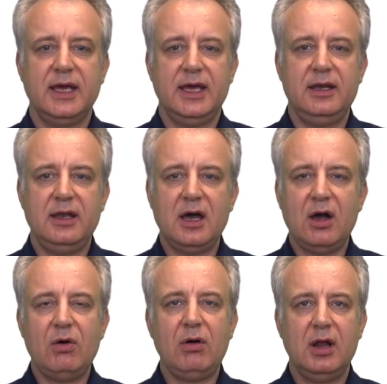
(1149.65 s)
And
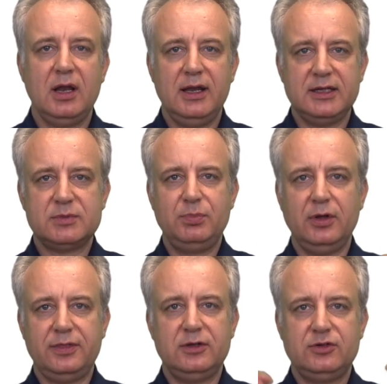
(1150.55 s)
now let's
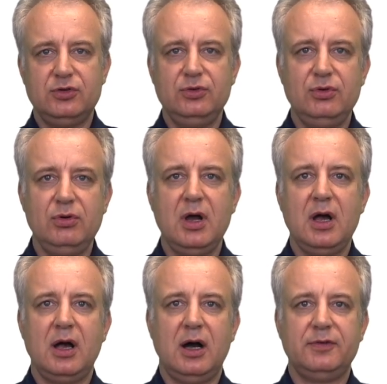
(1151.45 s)
put the 2
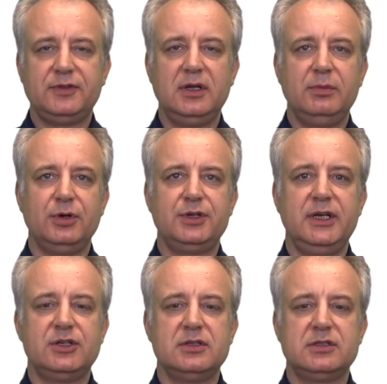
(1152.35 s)
half
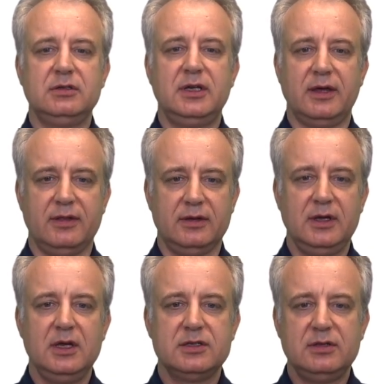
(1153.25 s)
teleportations together.
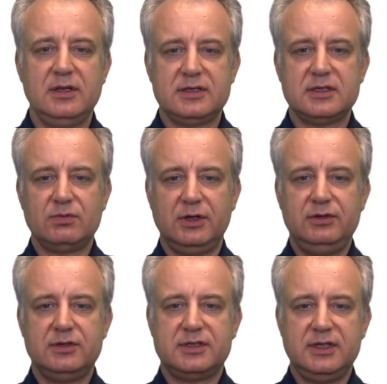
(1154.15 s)
So this is what
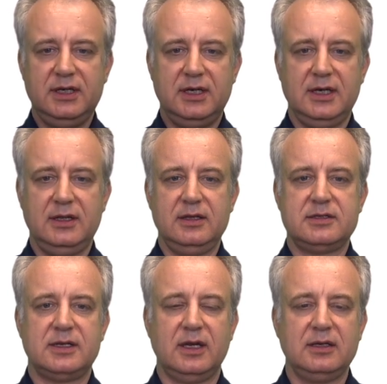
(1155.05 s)
you see in this
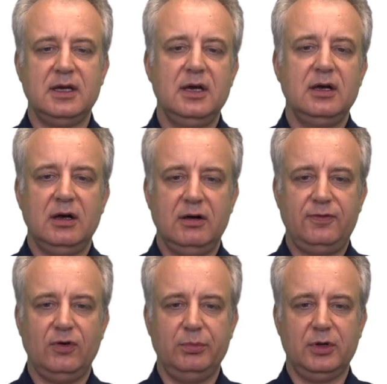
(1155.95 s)
set of
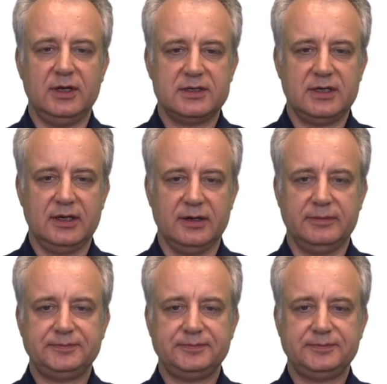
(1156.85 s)
formulas here.